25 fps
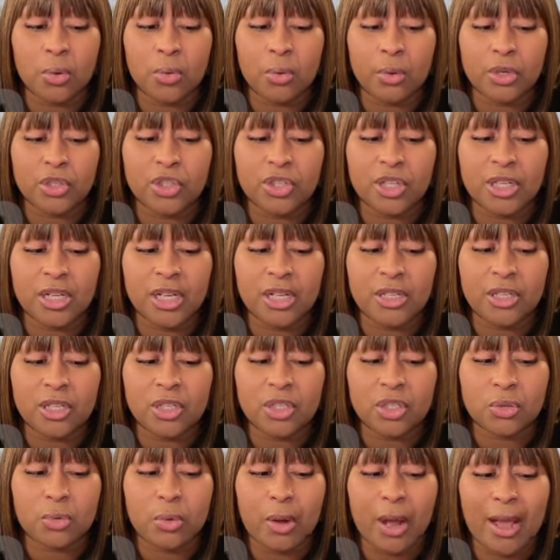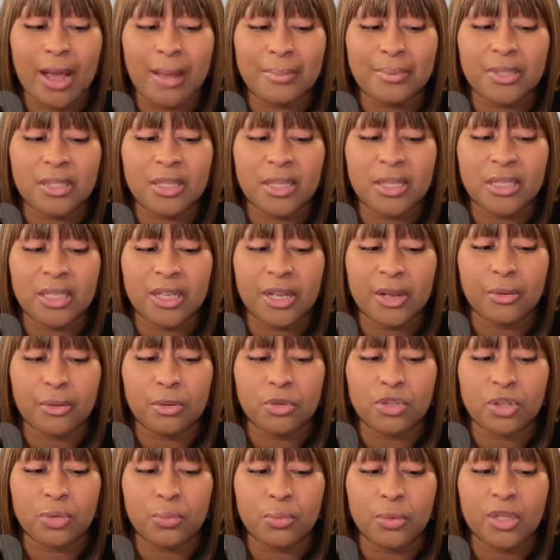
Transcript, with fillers: origin and describes this energy,